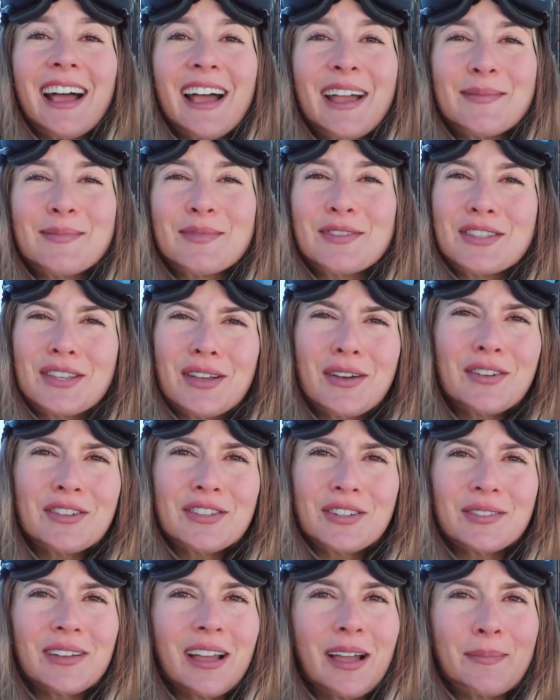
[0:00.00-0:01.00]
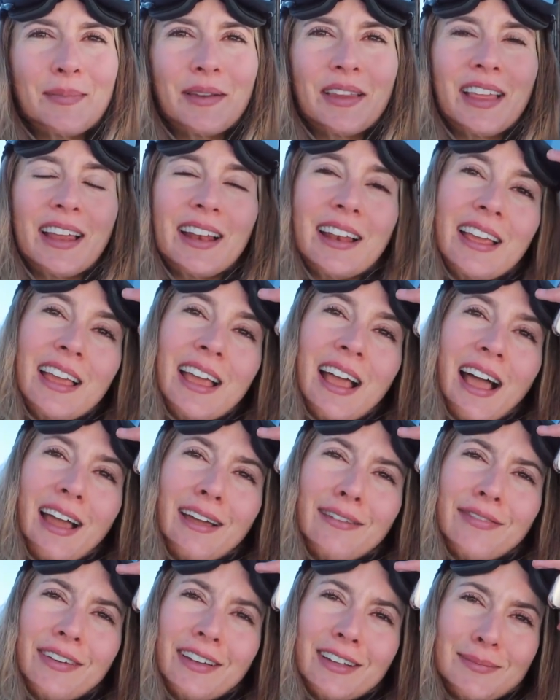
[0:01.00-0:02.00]
I'm so, so happy that
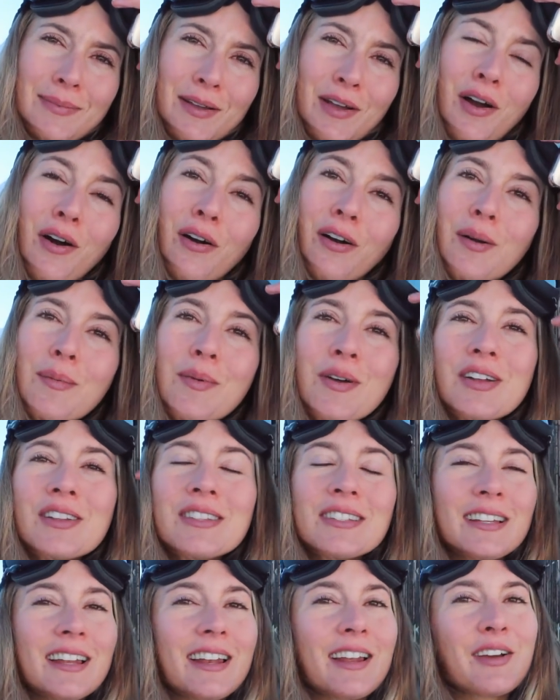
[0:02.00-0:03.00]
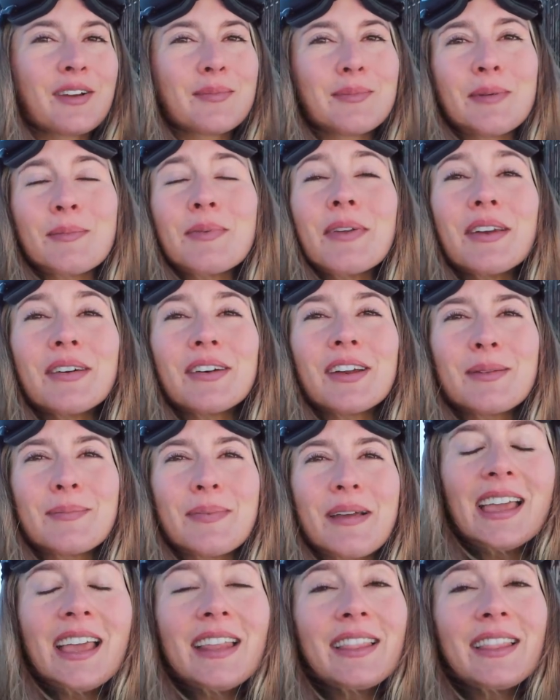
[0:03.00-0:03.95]
I fixed my hormones and that I got my period back.